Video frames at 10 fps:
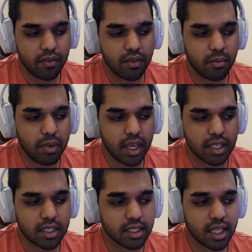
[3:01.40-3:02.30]
the
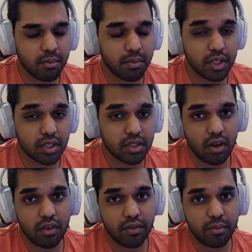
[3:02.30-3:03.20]
biggest examples
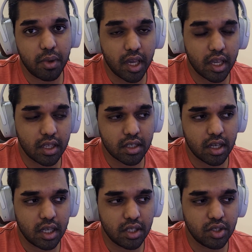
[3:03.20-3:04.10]
of big
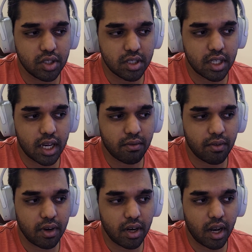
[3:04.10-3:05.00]
engines that are
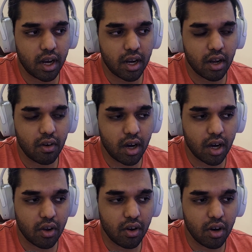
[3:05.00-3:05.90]
free right now are
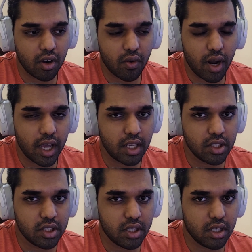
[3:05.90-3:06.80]
called
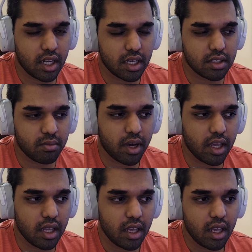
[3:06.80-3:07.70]
CryEngine. That's by
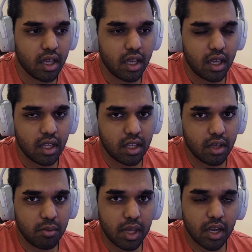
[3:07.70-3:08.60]

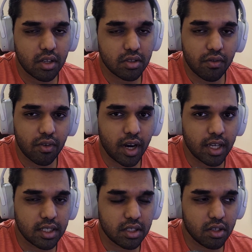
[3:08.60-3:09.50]
the makers of
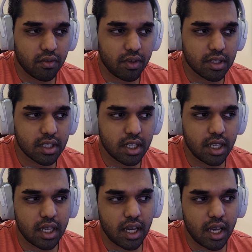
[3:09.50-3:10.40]
Crysis,
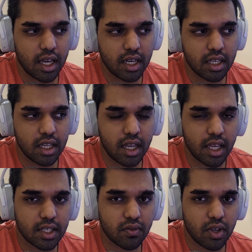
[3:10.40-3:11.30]
obviously, and the
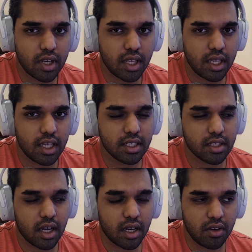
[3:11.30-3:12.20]
next one is
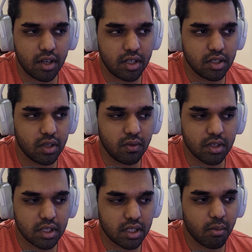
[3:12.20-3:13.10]
Unreal Engine, which
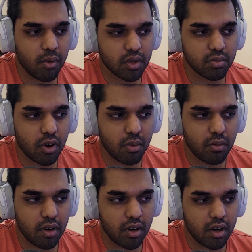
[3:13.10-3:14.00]
is the most
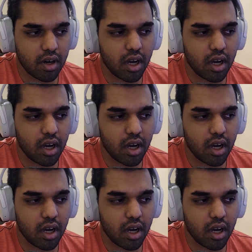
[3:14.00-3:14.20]
popular